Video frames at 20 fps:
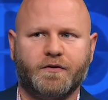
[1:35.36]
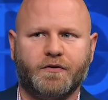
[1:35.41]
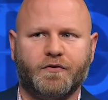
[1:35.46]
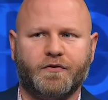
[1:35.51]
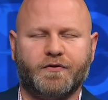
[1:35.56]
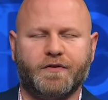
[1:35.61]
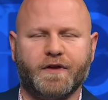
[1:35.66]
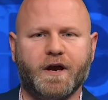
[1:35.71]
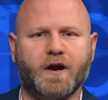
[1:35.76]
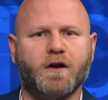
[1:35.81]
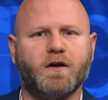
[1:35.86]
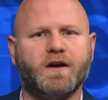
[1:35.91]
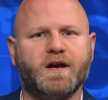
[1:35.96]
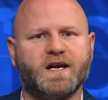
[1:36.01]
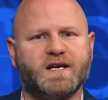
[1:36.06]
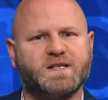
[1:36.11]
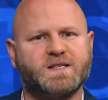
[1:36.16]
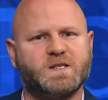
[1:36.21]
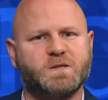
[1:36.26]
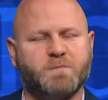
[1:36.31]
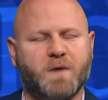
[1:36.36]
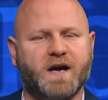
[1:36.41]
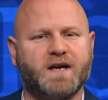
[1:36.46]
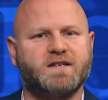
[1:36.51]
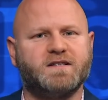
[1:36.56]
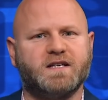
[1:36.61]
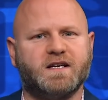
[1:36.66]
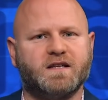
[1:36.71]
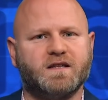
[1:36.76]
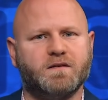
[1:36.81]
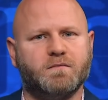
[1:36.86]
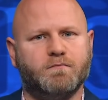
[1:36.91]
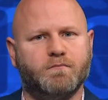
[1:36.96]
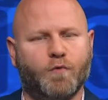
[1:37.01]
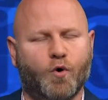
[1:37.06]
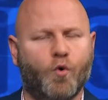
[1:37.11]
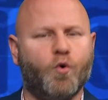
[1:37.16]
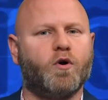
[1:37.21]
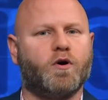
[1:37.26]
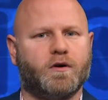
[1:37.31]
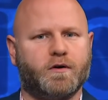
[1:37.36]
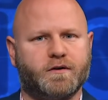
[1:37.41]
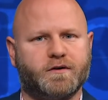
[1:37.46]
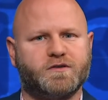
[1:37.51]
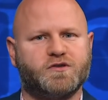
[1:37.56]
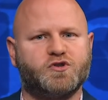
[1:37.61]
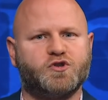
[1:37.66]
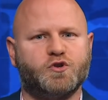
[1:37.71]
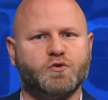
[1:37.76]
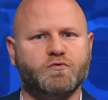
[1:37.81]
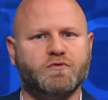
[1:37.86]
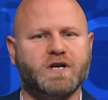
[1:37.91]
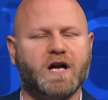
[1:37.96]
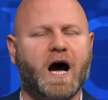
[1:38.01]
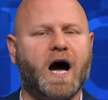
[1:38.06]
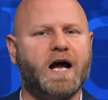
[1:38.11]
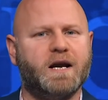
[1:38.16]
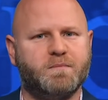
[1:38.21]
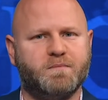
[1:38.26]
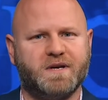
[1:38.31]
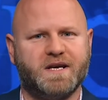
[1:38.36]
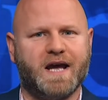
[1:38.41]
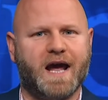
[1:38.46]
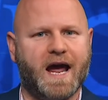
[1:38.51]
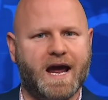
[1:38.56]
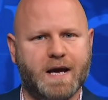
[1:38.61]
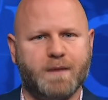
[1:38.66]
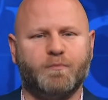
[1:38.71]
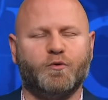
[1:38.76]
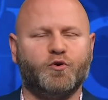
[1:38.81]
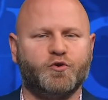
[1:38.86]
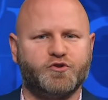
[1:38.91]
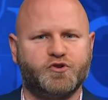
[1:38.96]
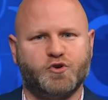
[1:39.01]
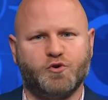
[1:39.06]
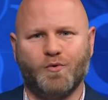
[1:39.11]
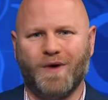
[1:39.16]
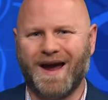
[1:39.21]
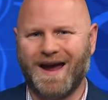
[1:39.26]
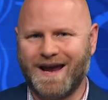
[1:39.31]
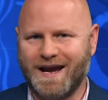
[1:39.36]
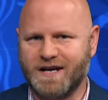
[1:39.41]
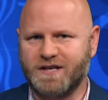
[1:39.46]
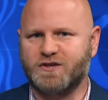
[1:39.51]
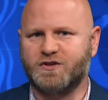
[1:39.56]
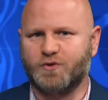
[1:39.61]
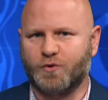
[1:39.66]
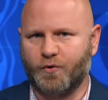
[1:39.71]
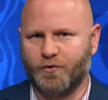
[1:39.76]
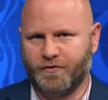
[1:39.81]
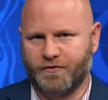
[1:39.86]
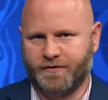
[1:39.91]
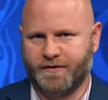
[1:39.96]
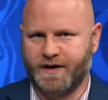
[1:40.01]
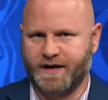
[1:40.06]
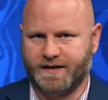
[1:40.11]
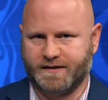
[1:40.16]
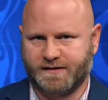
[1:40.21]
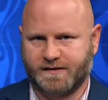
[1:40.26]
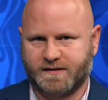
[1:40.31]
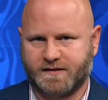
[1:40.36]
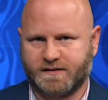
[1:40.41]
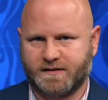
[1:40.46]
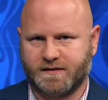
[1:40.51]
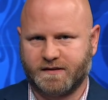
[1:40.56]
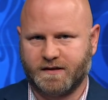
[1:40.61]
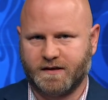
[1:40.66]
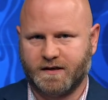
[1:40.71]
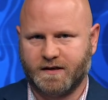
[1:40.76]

They're expecting the morgues to not be able to handle this.